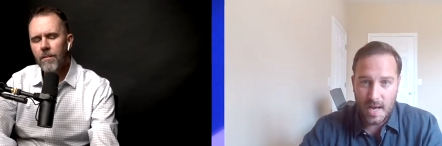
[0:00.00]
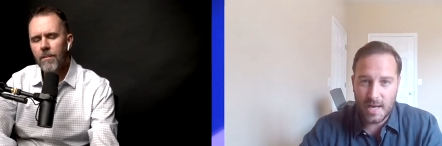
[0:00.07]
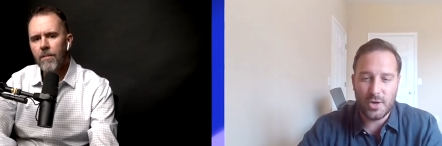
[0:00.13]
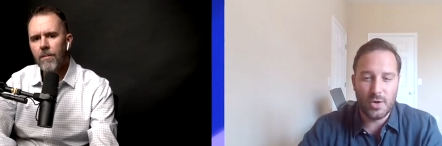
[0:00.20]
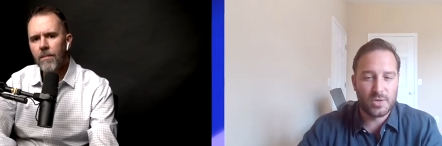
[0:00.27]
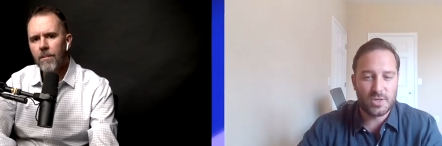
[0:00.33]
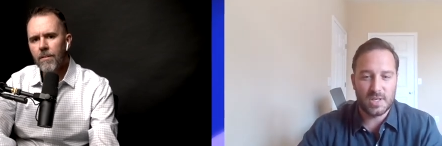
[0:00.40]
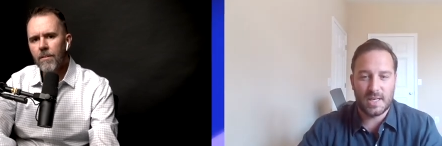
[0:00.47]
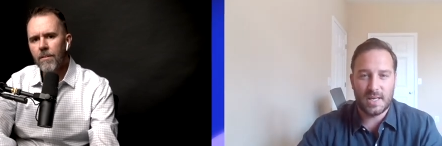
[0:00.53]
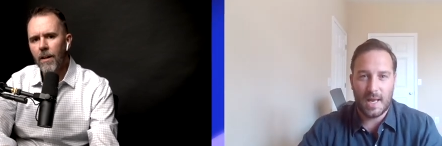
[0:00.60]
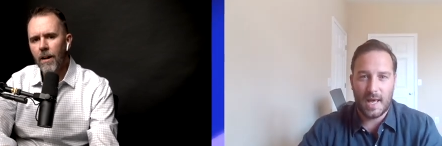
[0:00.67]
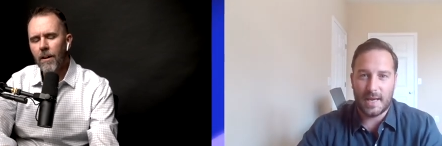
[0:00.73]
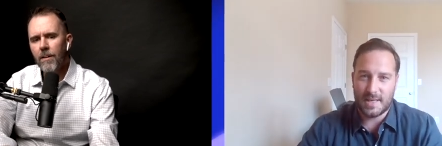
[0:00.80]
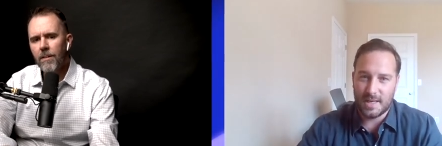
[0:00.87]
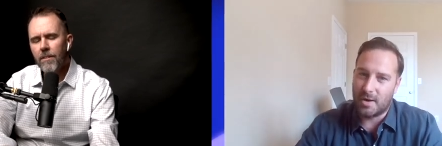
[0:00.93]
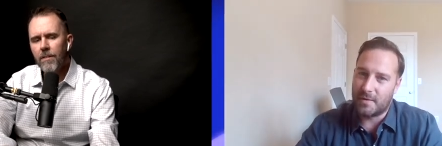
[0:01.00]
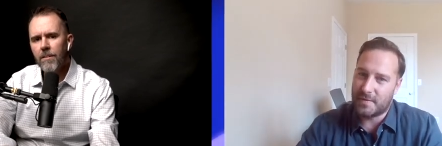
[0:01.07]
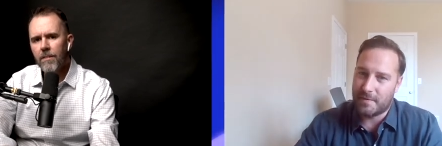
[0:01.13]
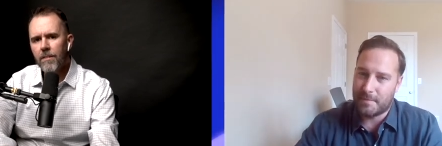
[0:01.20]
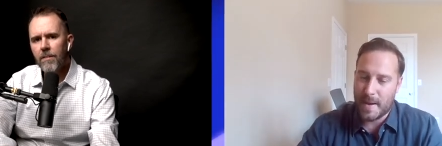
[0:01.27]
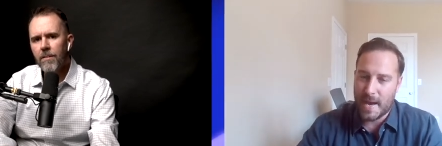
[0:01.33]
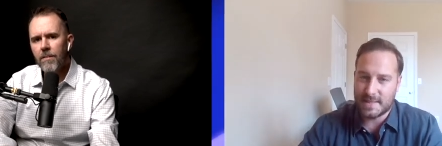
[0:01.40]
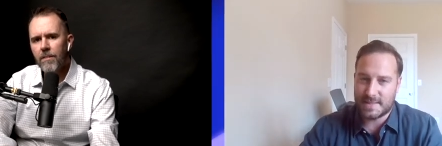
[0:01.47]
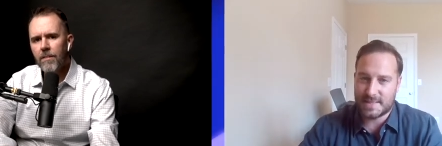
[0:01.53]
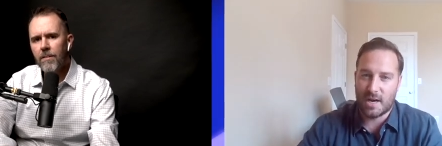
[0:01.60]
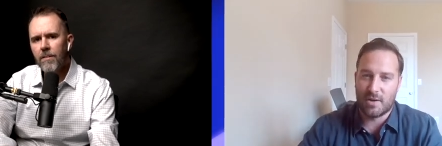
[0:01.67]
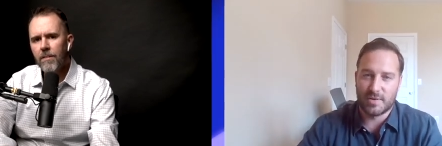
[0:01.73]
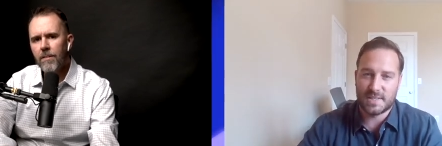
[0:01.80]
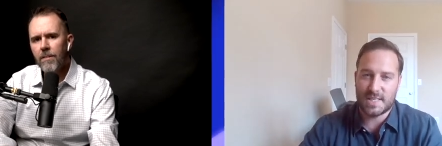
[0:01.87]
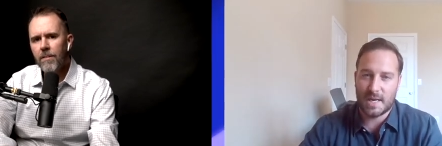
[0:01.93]
Speaker 1: And usually, yeah. like, you know, if you have bad
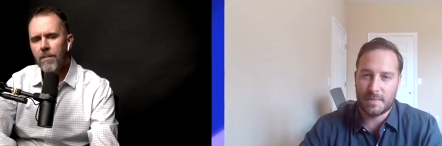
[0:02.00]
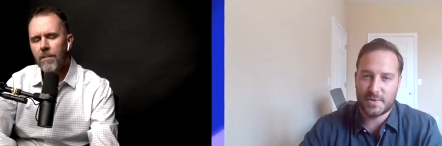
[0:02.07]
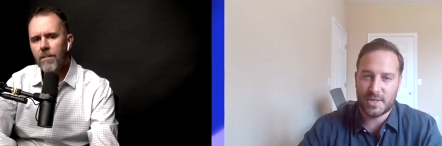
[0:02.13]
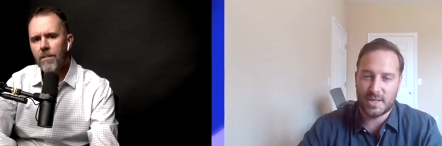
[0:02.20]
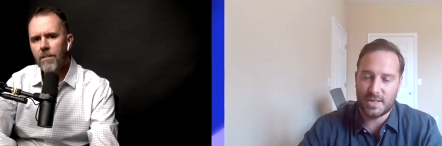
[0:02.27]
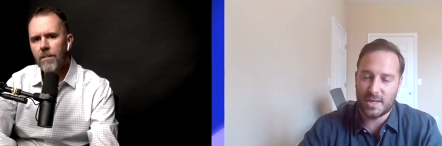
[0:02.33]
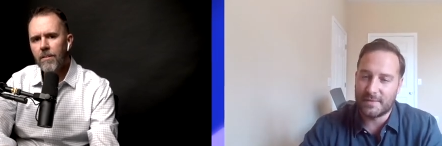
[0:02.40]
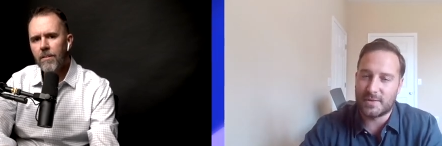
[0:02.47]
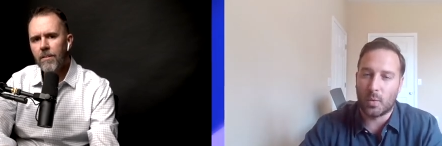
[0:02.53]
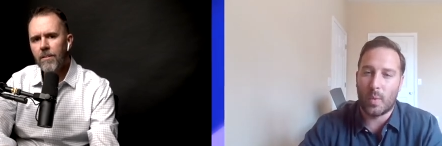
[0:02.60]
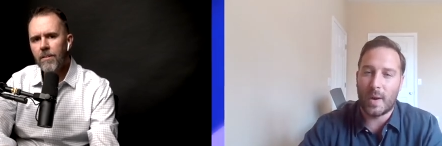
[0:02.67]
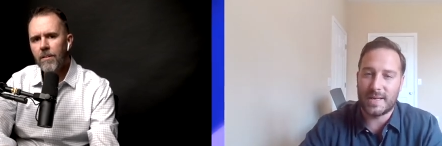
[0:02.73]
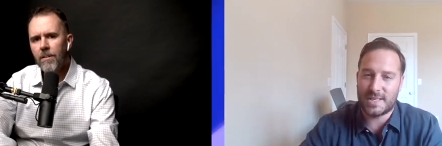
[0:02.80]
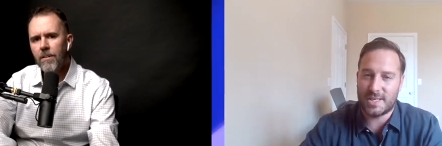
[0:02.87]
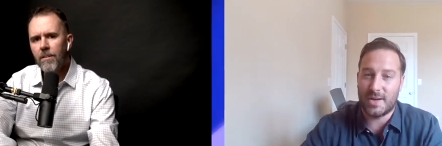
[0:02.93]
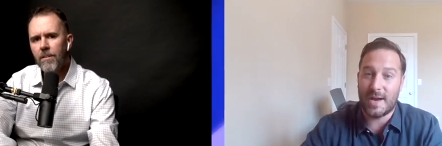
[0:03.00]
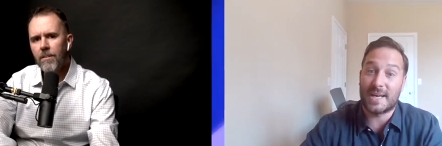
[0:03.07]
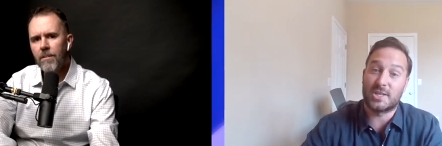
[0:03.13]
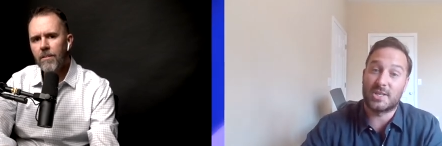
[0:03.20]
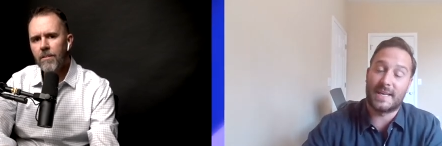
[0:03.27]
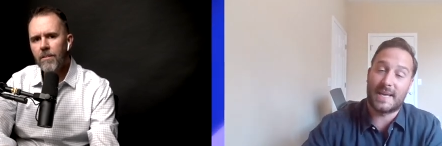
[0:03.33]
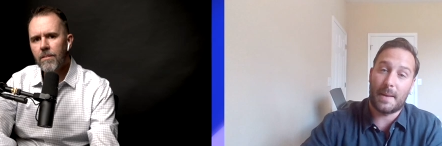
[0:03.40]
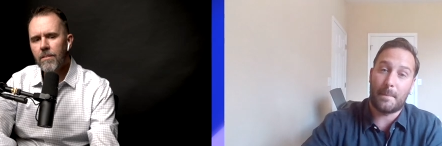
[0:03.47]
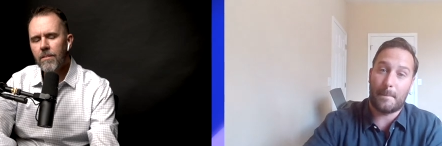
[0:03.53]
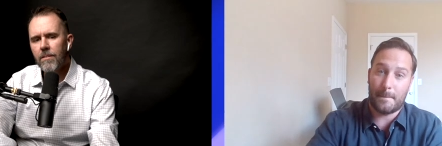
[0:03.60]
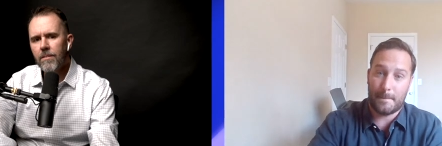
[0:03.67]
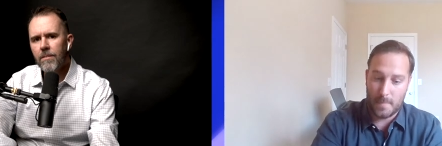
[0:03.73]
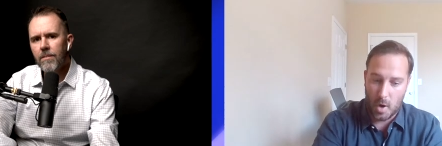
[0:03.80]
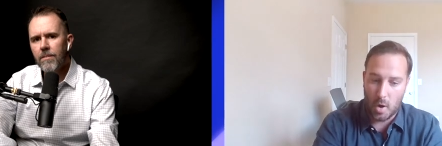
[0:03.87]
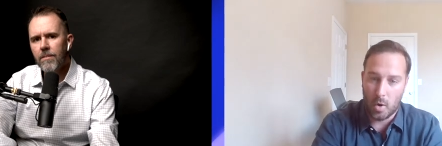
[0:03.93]
cell reception, you have to wait till you actually get
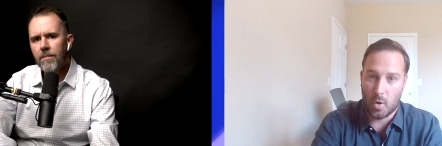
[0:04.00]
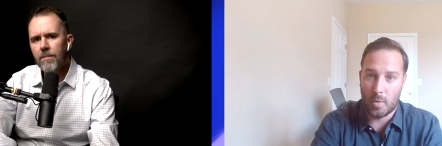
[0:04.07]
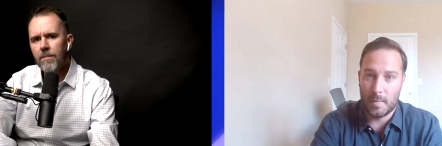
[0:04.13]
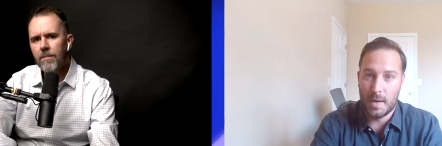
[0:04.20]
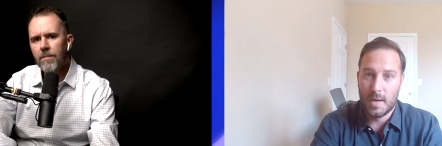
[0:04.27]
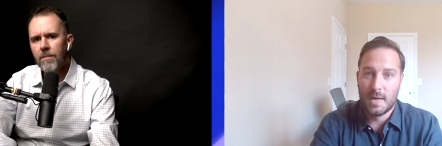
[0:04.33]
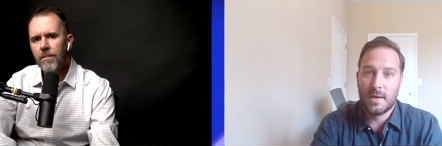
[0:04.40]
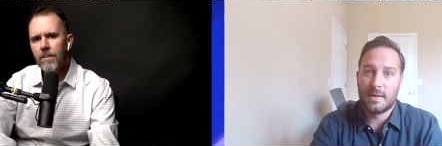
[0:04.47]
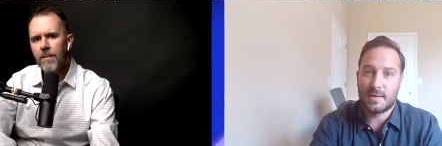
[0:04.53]
home